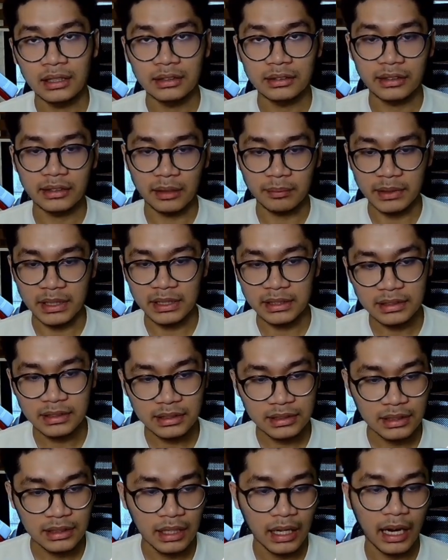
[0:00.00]
That
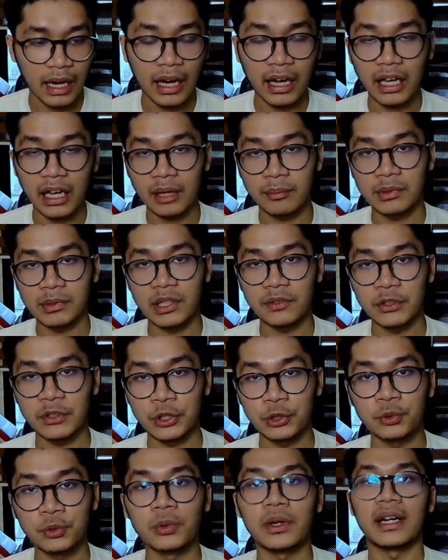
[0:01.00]
means I am giving
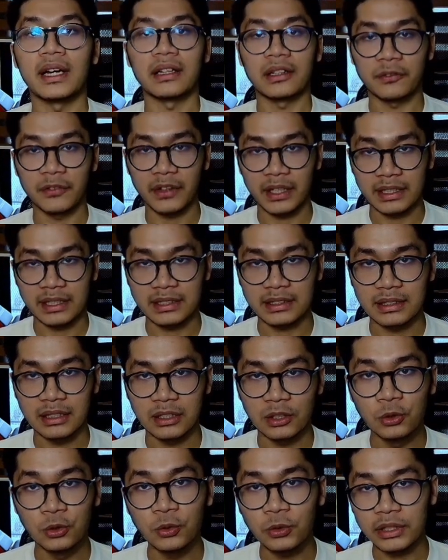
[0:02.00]
you an advice.
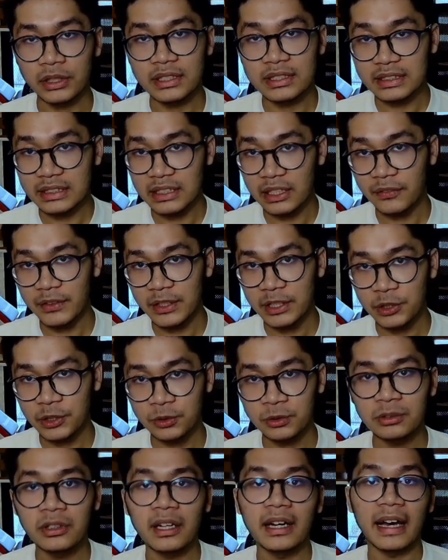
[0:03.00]
Who is giving
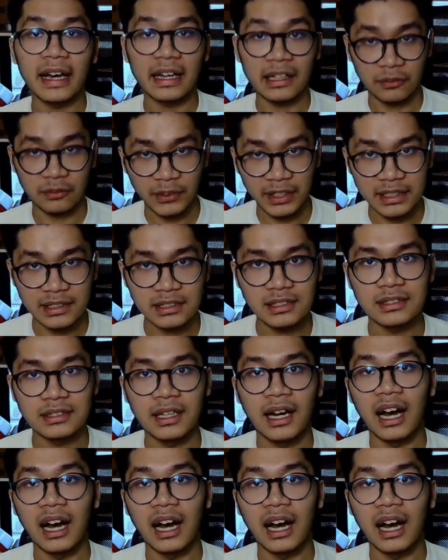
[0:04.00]
you an advice?